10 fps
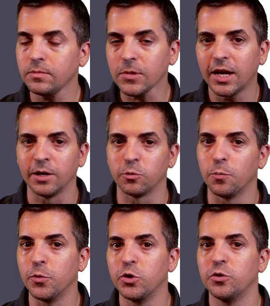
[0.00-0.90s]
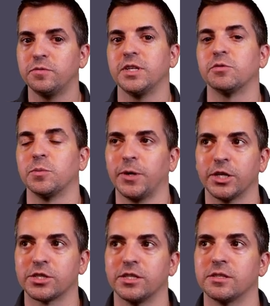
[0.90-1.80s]
and remove different
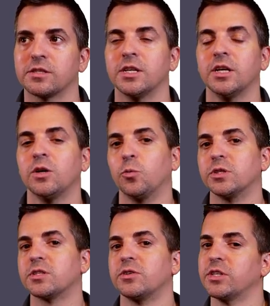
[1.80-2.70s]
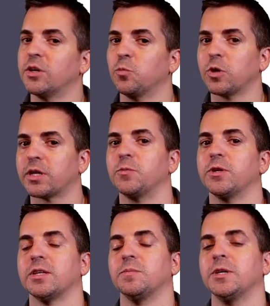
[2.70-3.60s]
patients once they're done working with
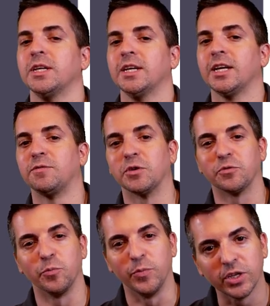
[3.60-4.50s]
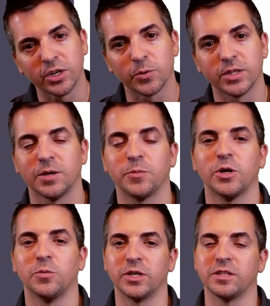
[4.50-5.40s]
them. If you're familiar with
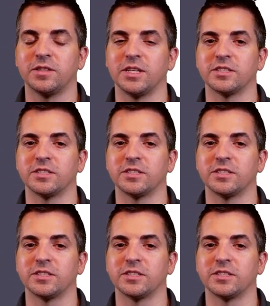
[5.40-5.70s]
HIPAA, one of the things